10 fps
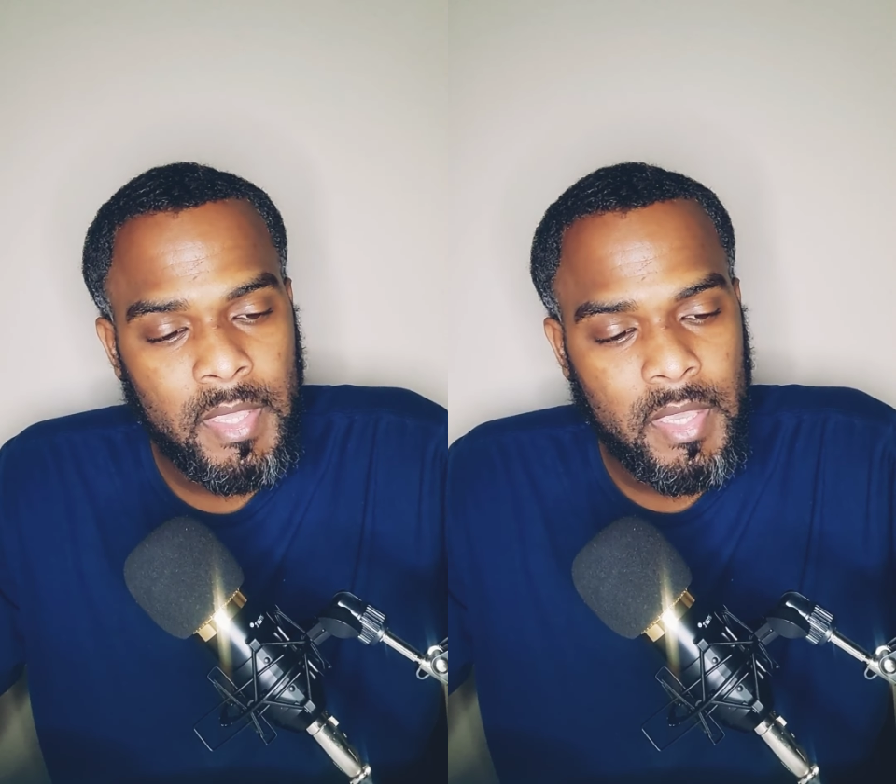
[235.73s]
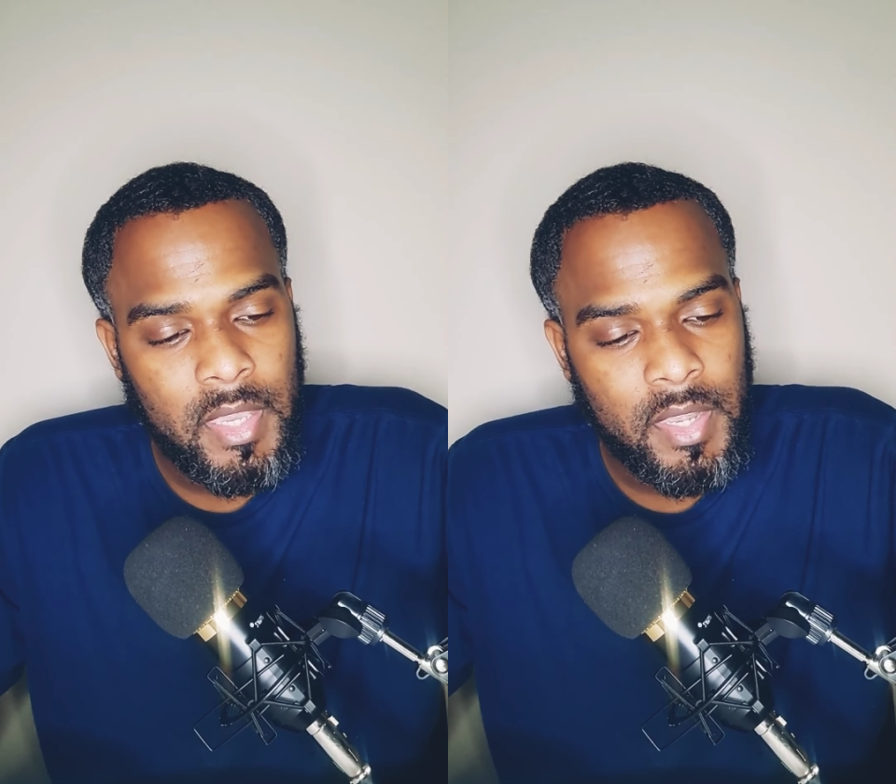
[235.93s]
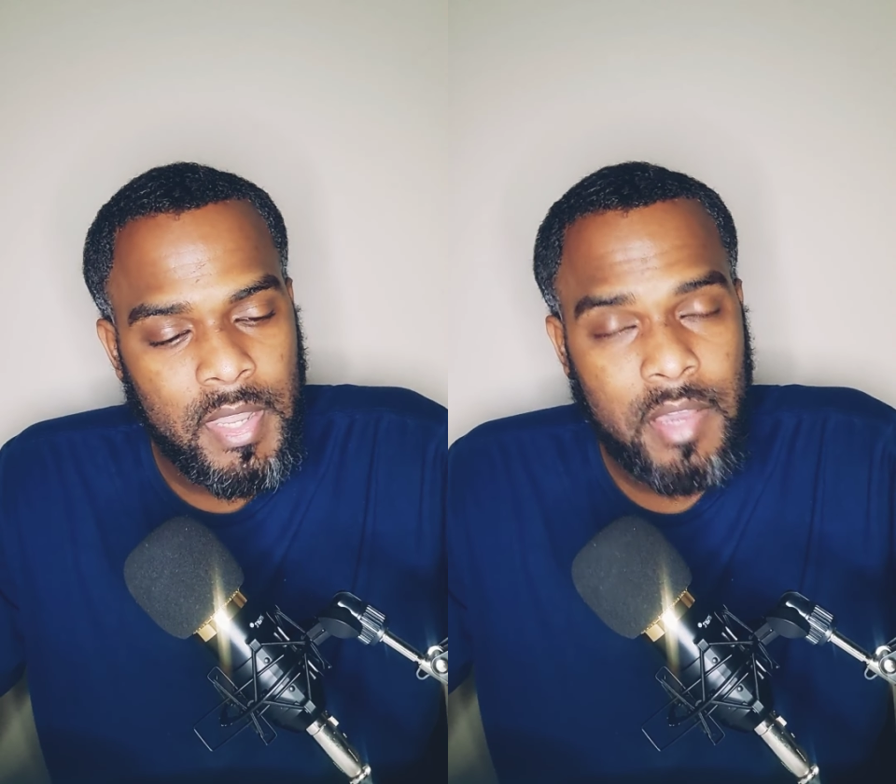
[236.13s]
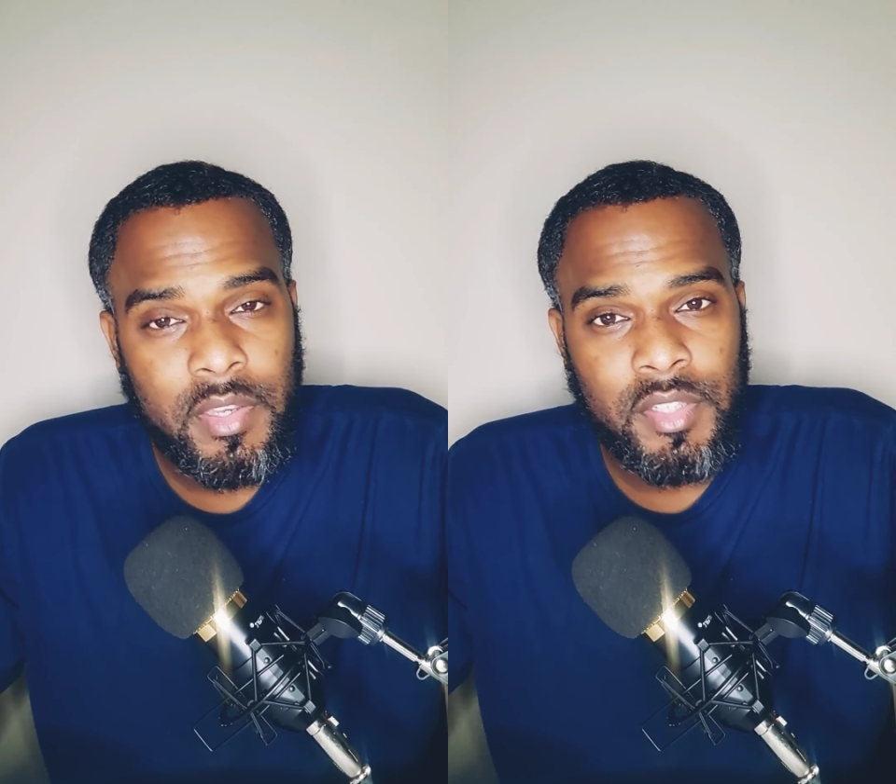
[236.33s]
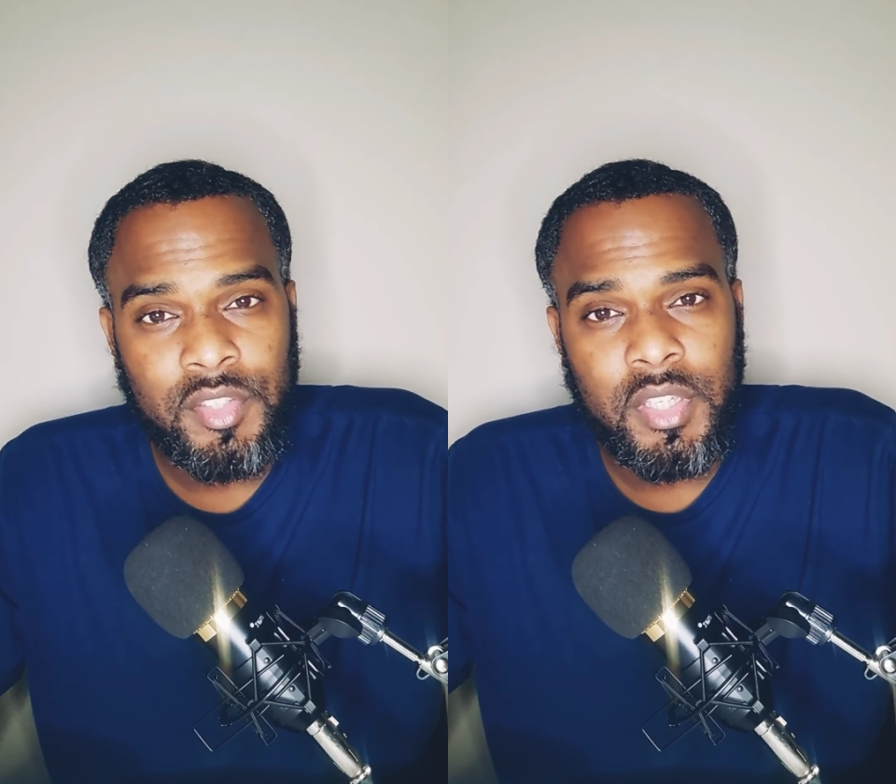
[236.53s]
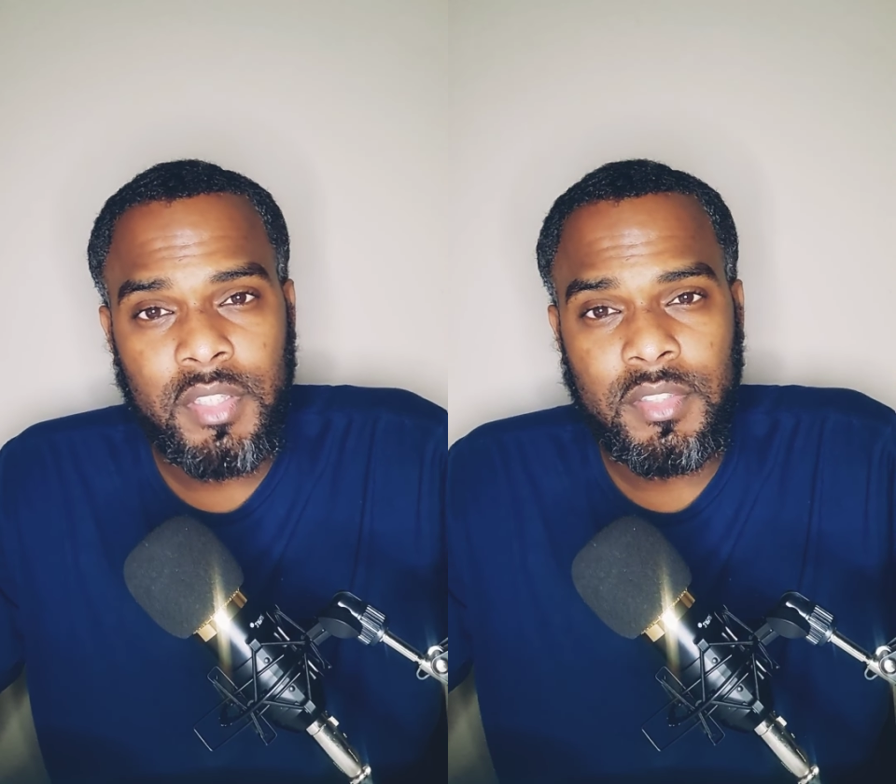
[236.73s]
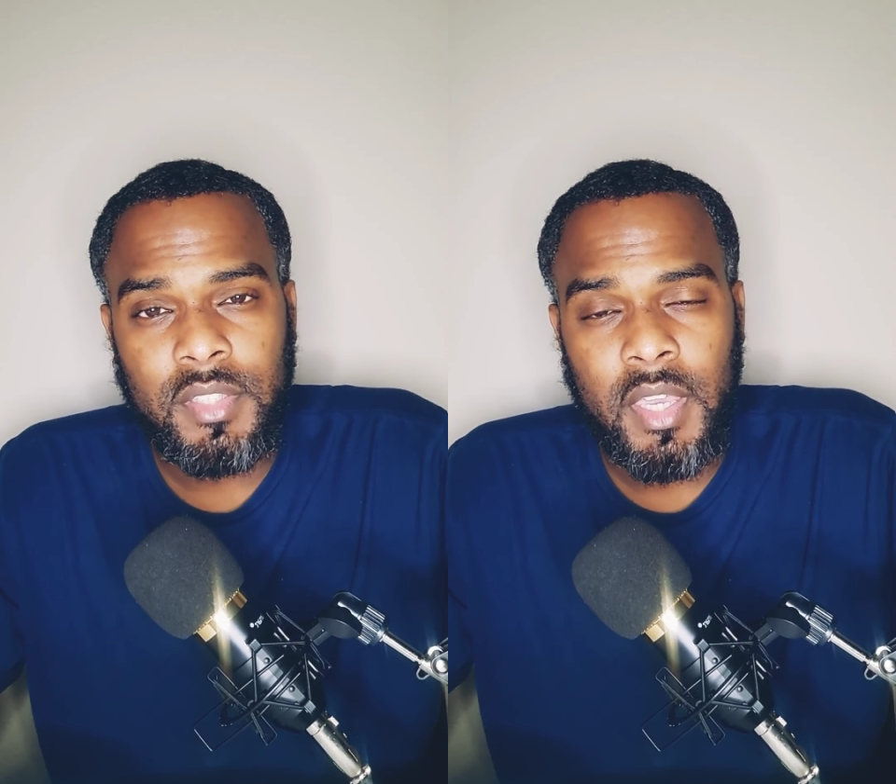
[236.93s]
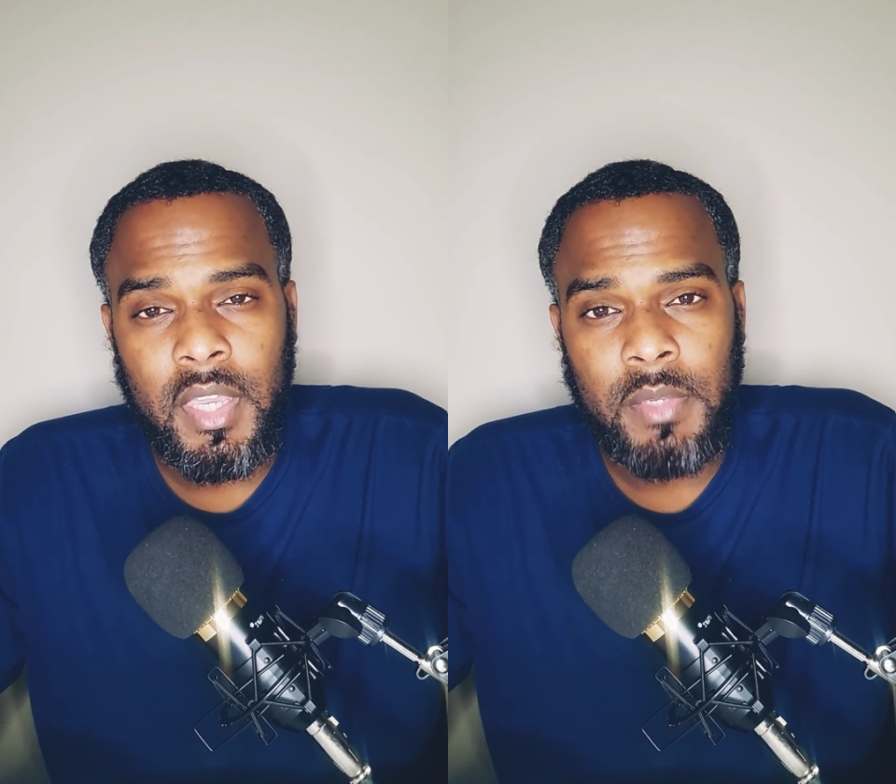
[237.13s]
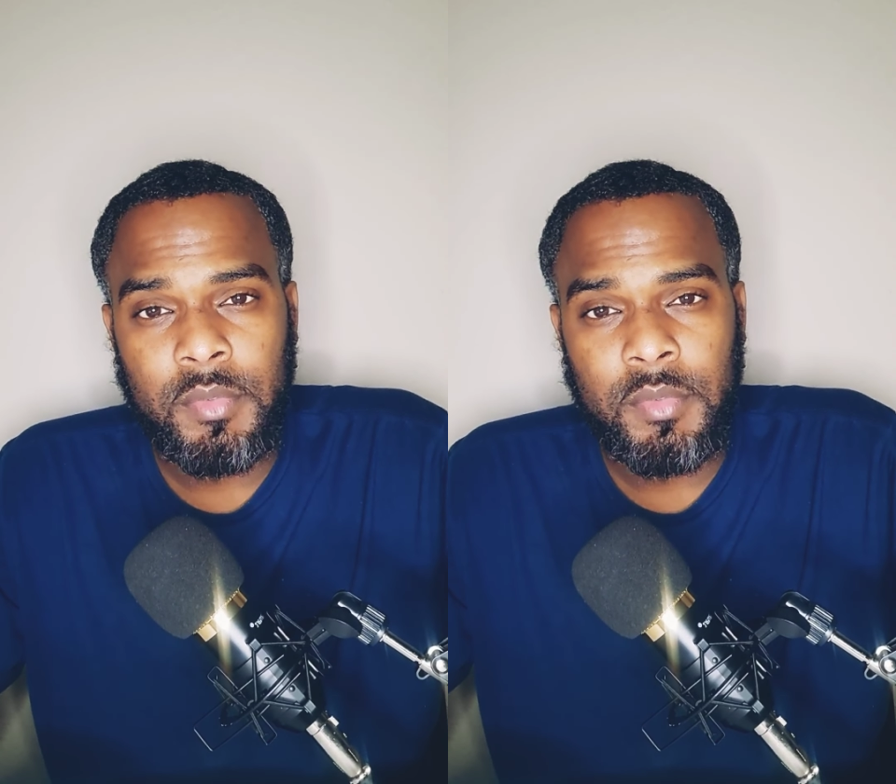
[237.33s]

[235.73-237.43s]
And now that Jesus came,